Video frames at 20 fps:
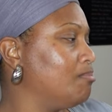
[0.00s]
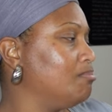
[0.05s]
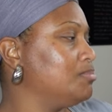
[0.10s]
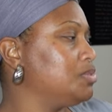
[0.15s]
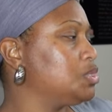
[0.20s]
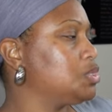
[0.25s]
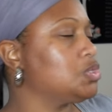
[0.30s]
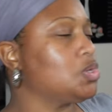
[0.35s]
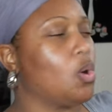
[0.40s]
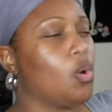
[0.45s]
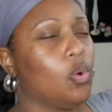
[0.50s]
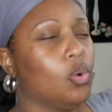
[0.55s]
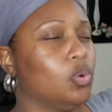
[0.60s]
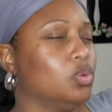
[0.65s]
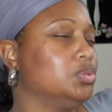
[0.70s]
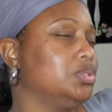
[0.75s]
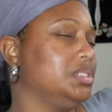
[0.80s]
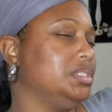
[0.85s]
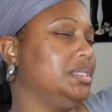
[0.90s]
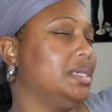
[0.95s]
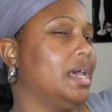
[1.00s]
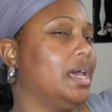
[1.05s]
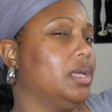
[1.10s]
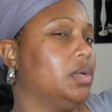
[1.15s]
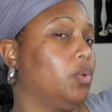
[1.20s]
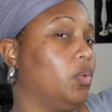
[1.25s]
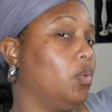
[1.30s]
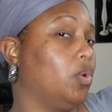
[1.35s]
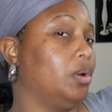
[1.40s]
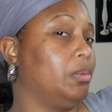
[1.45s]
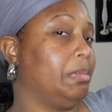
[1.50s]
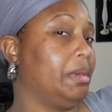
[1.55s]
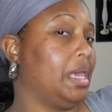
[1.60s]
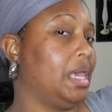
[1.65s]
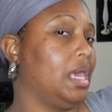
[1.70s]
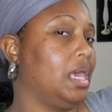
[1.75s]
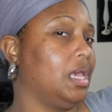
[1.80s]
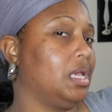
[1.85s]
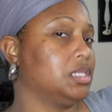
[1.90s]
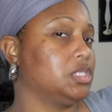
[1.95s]
I'm sold yet on
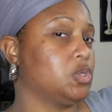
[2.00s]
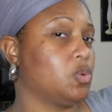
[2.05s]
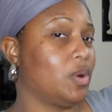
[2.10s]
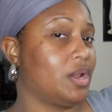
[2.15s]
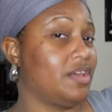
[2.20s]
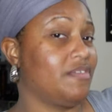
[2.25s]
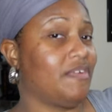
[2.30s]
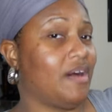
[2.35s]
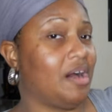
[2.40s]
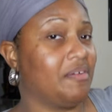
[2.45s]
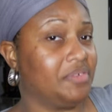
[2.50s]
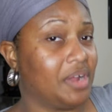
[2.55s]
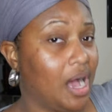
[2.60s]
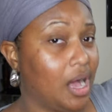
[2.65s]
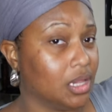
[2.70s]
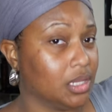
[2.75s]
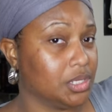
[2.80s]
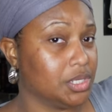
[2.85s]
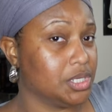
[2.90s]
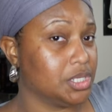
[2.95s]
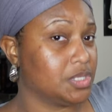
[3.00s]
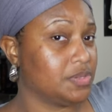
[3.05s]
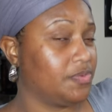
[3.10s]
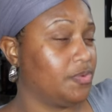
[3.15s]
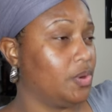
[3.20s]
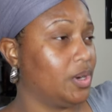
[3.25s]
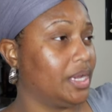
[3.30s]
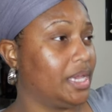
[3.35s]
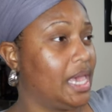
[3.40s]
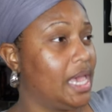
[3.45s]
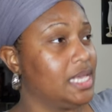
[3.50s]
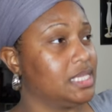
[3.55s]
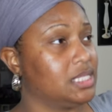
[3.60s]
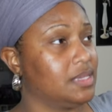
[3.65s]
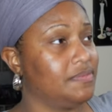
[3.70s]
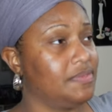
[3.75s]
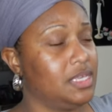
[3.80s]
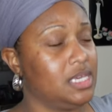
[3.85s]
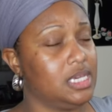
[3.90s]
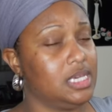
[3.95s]
paying $25 for a case
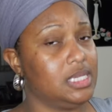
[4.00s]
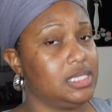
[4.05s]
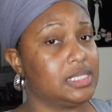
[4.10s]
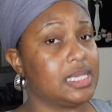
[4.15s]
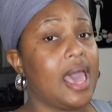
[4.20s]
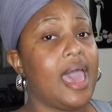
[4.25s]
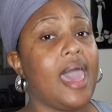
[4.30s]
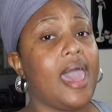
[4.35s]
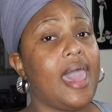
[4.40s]
of these.